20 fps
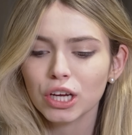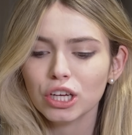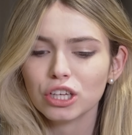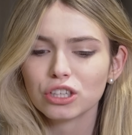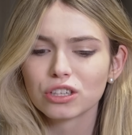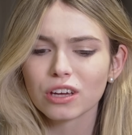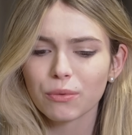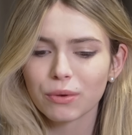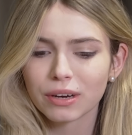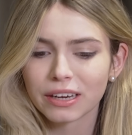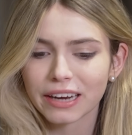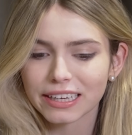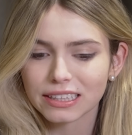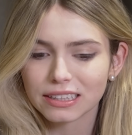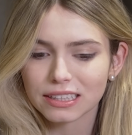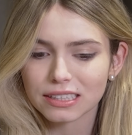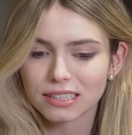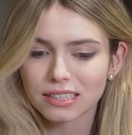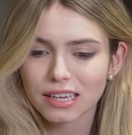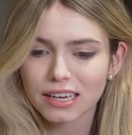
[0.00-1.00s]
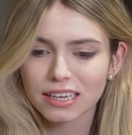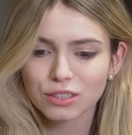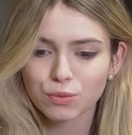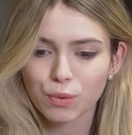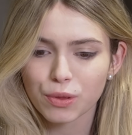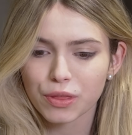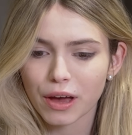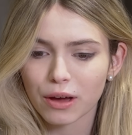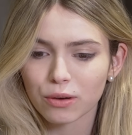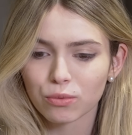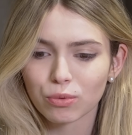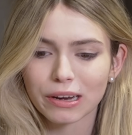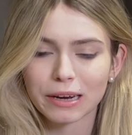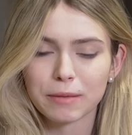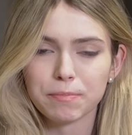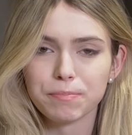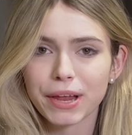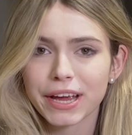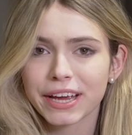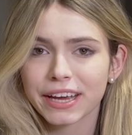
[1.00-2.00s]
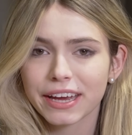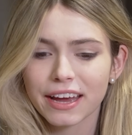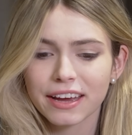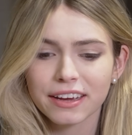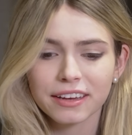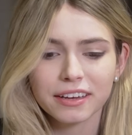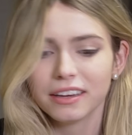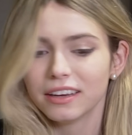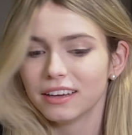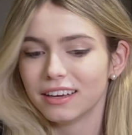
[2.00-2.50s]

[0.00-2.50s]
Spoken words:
So he went knight d6 without really blinking,